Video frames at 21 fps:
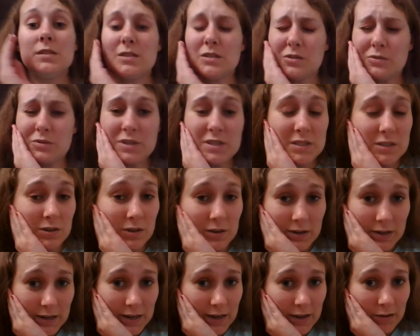So he's
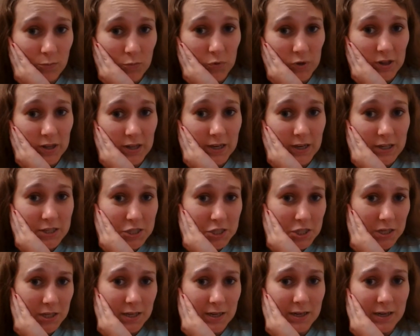starting to act more like a
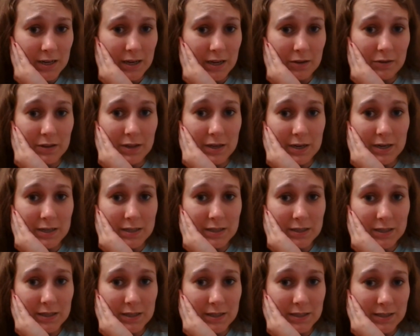chicken now than a
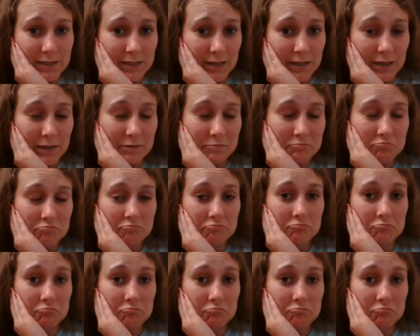duck, isn't he?